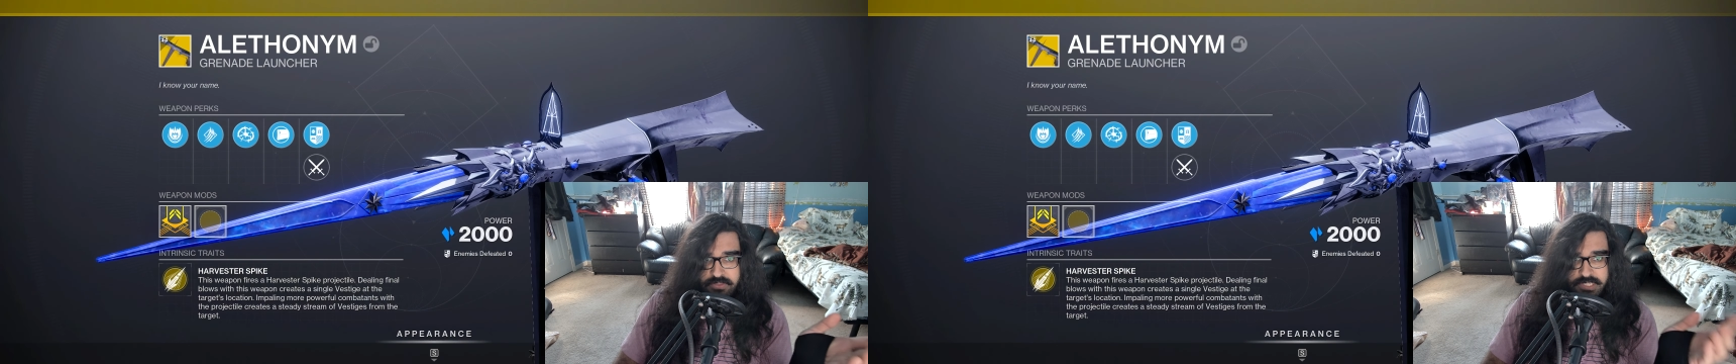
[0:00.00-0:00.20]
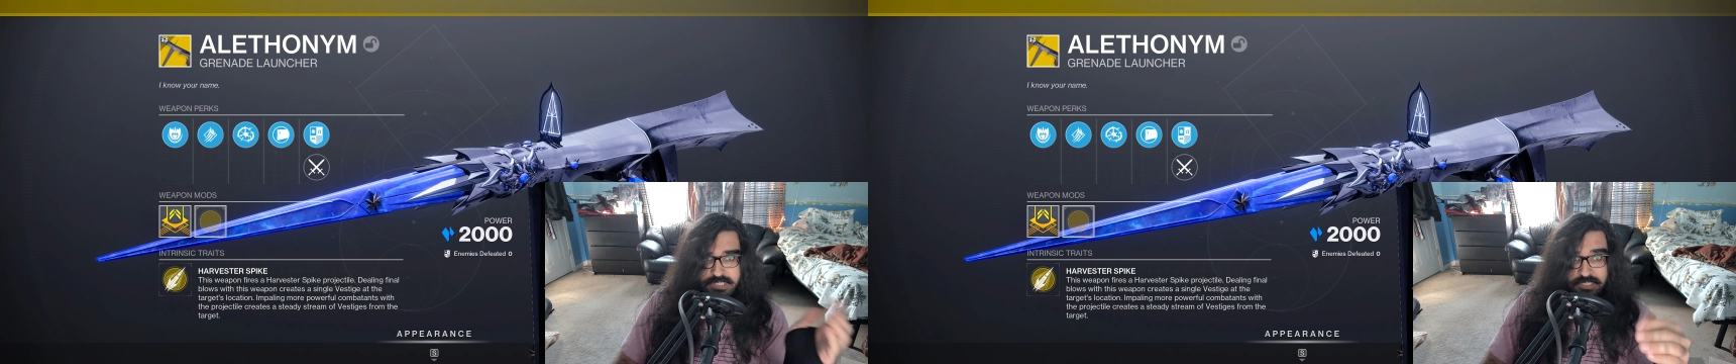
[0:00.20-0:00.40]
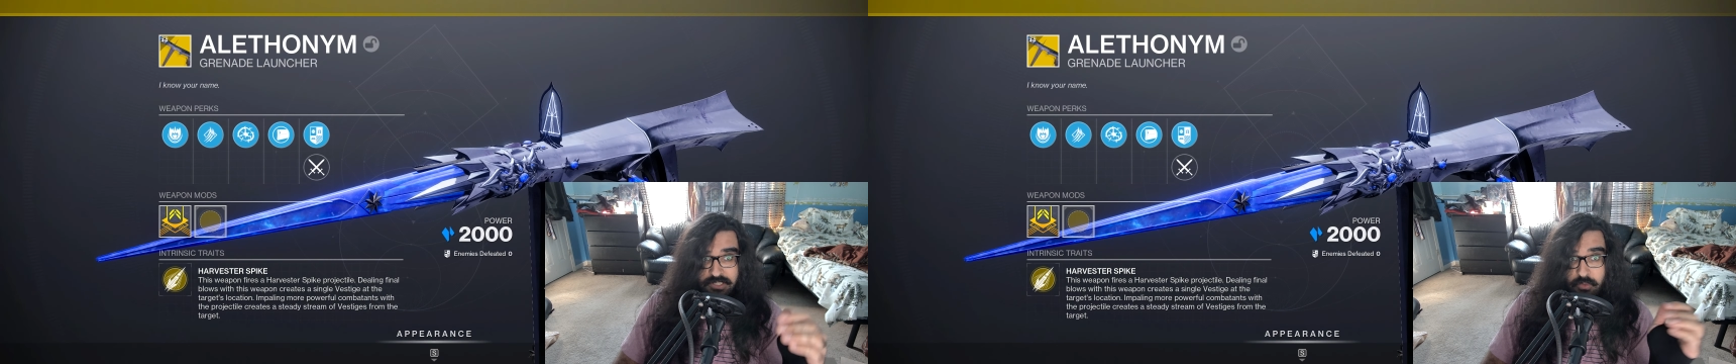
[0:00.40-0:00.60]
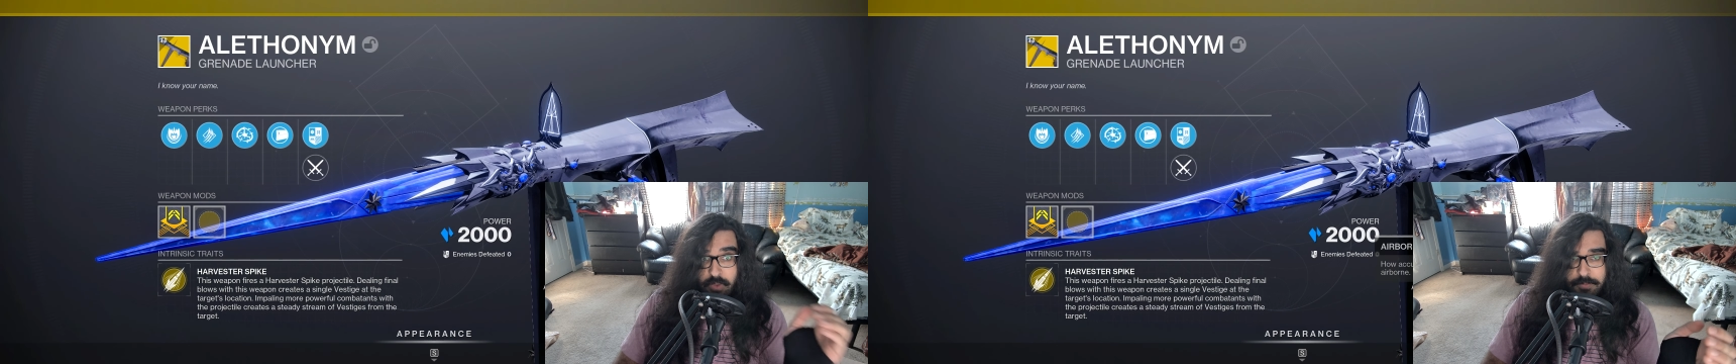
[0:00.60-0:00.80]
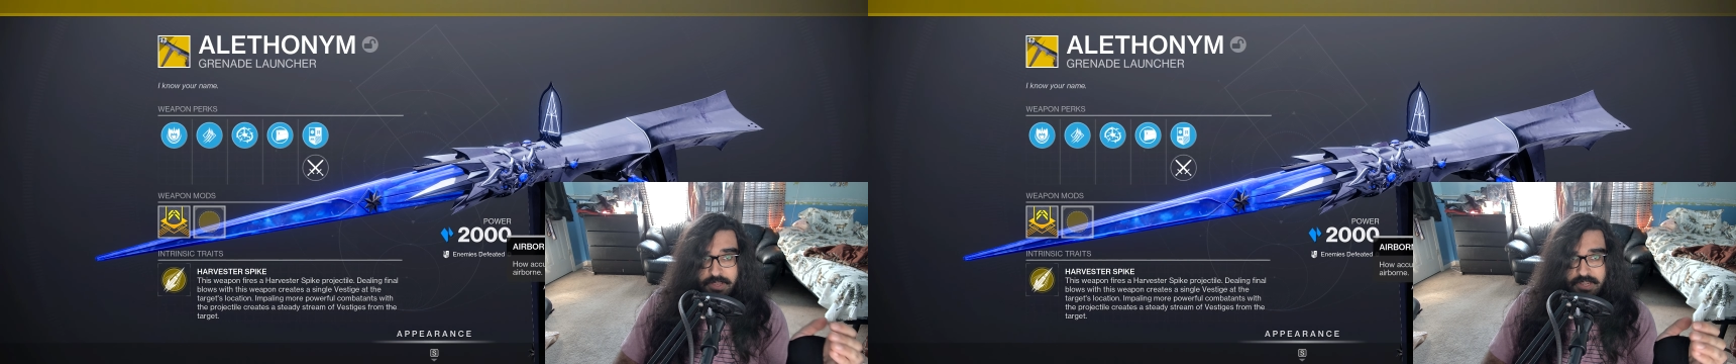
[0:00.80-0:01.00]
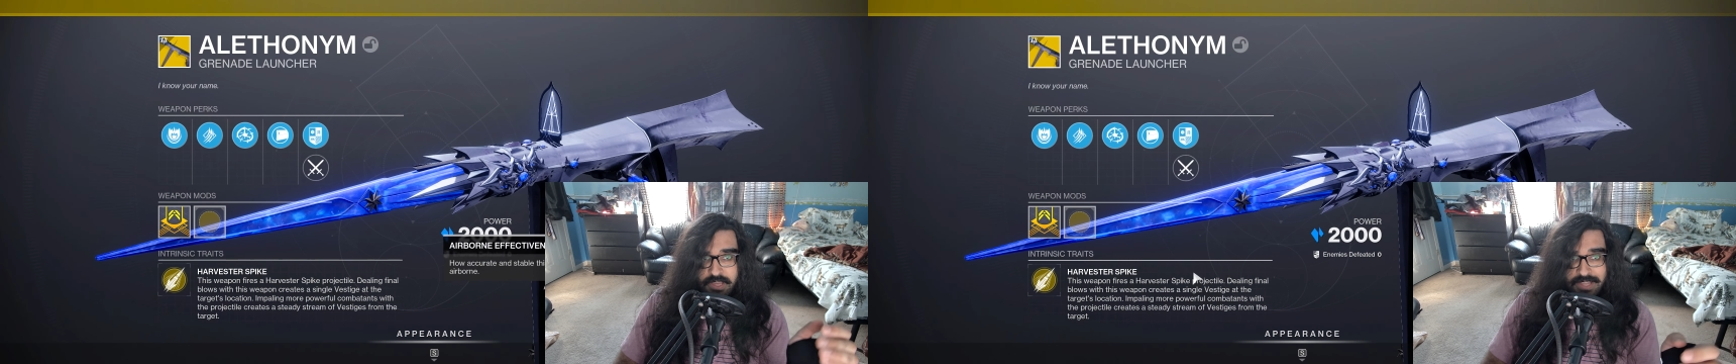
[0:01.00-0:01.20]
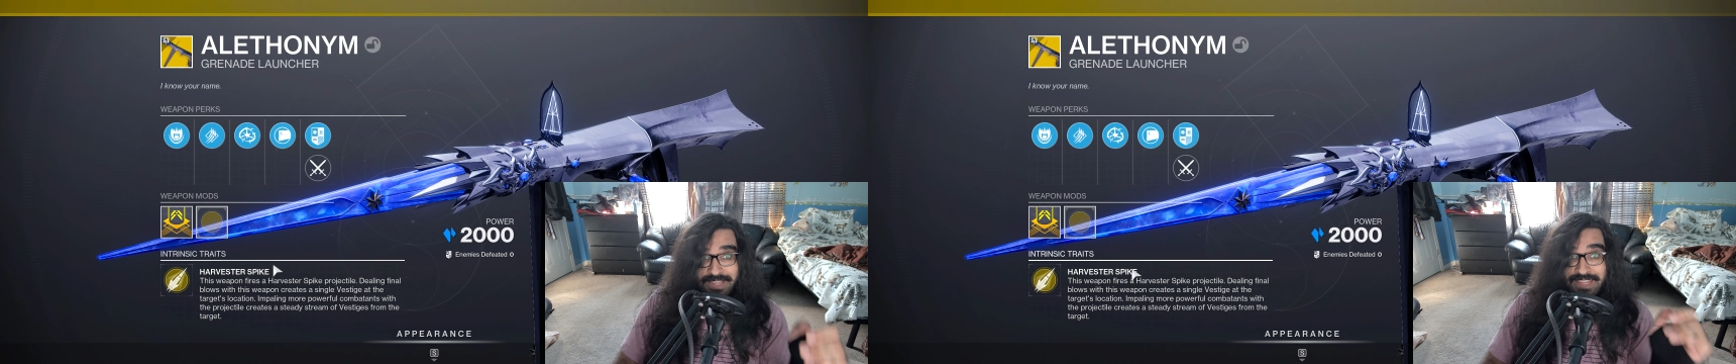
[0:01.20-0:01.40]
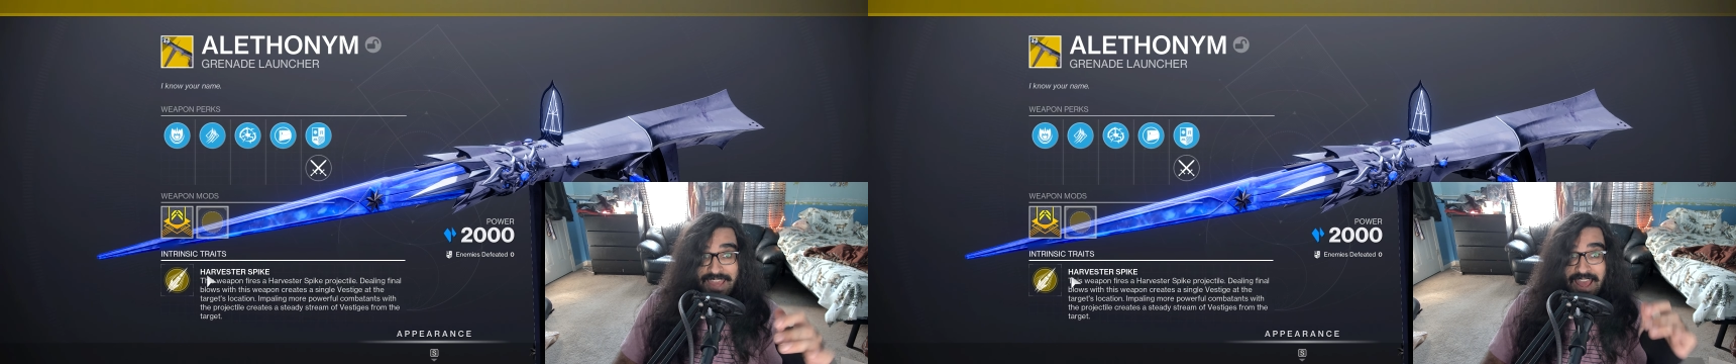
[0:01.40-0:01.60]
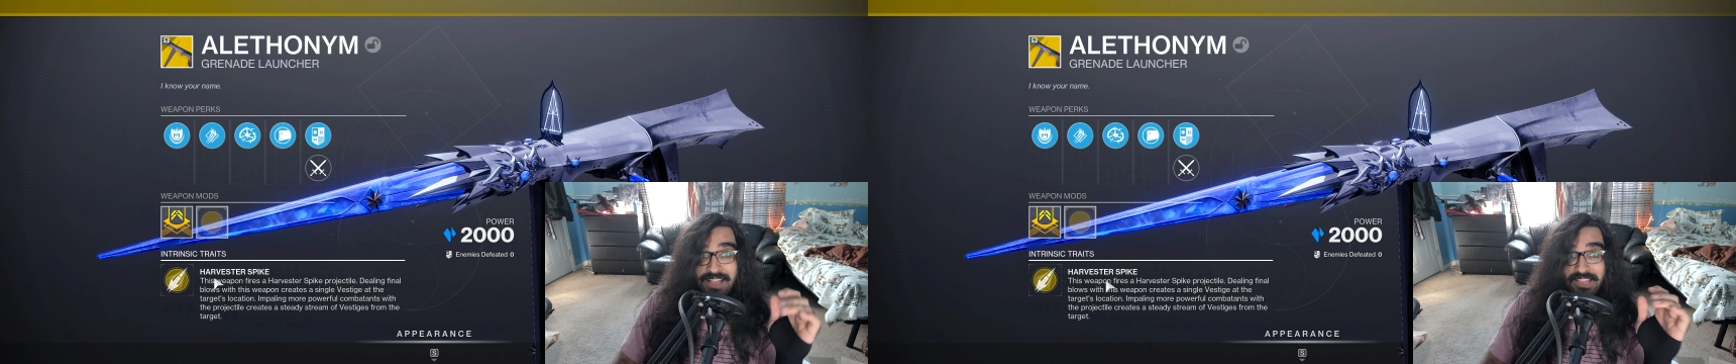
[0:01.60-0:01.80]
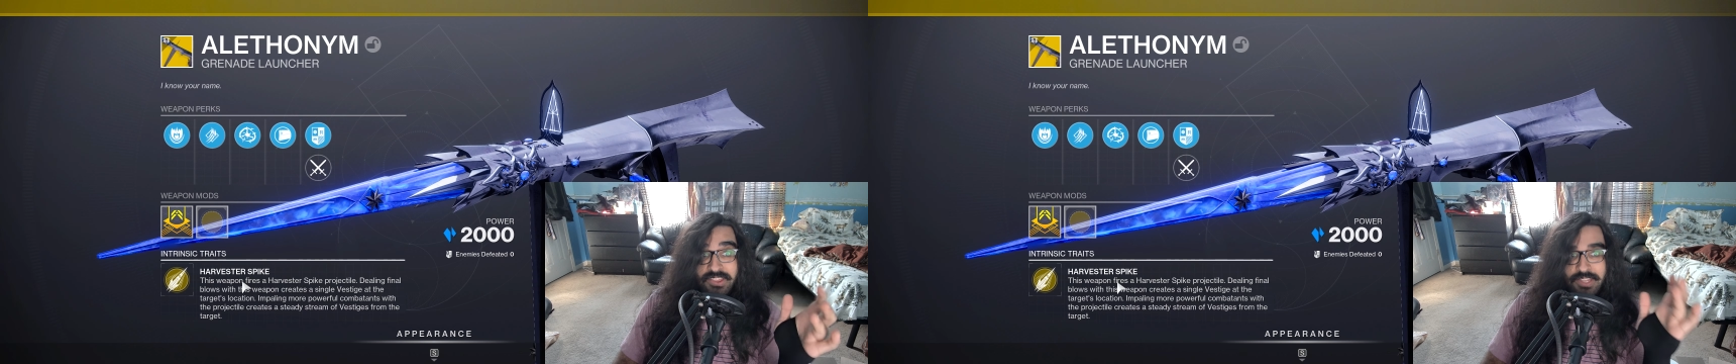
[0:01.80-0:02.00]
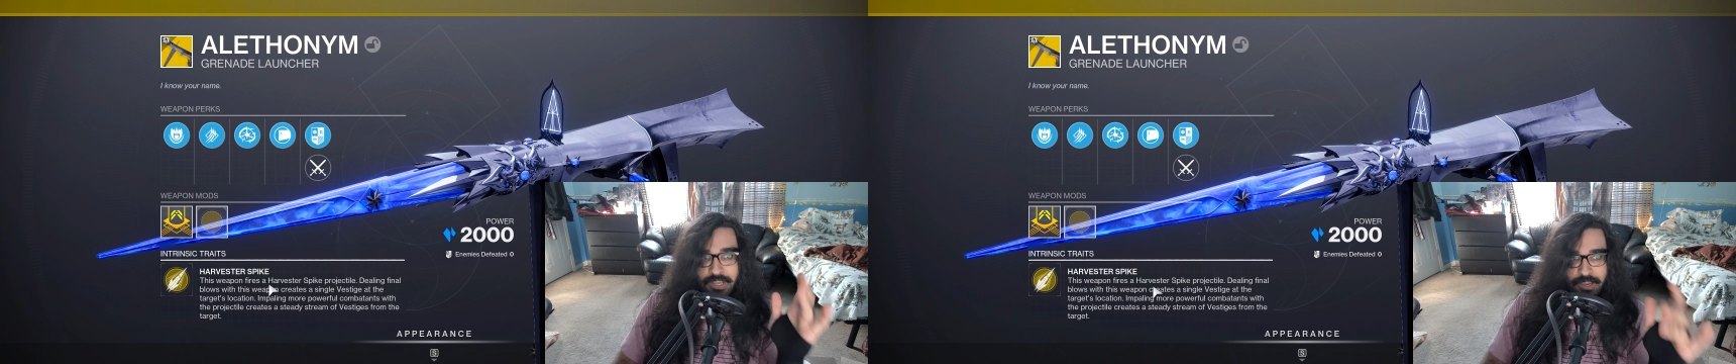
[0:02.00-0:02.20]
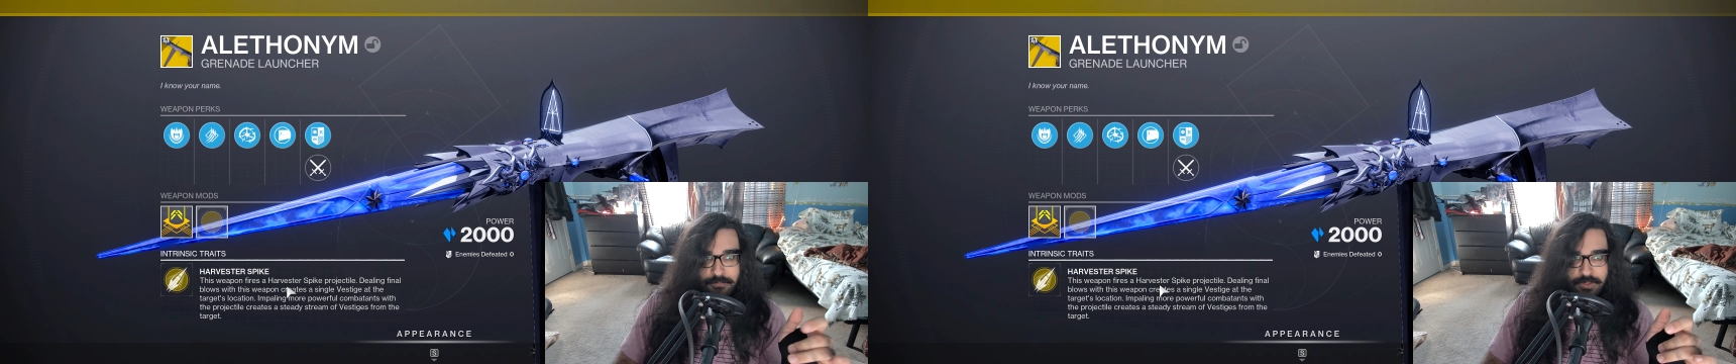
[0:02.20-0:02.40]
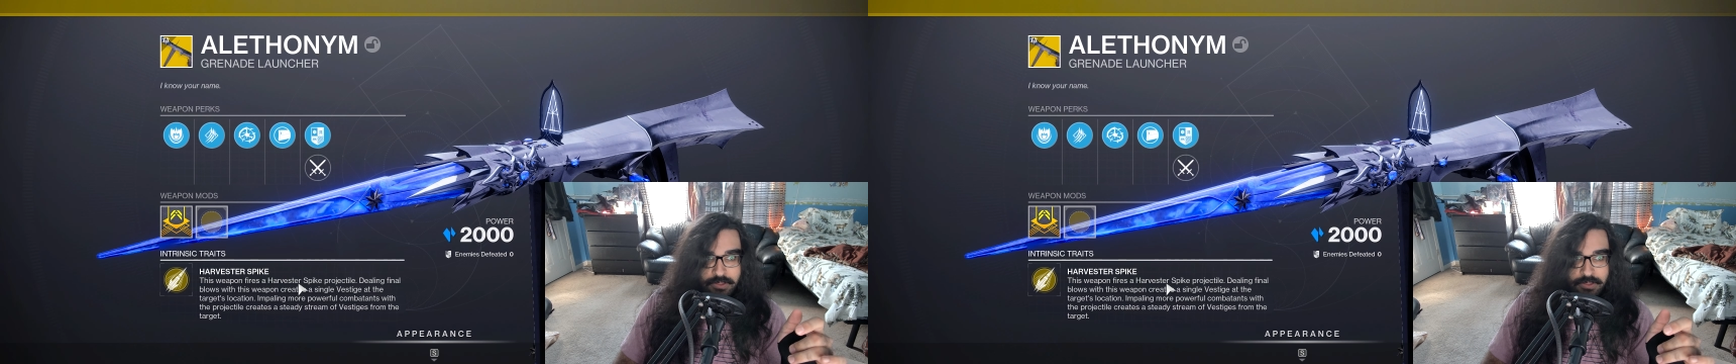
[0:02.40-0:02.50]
the seasonal weapon, the Alethinium.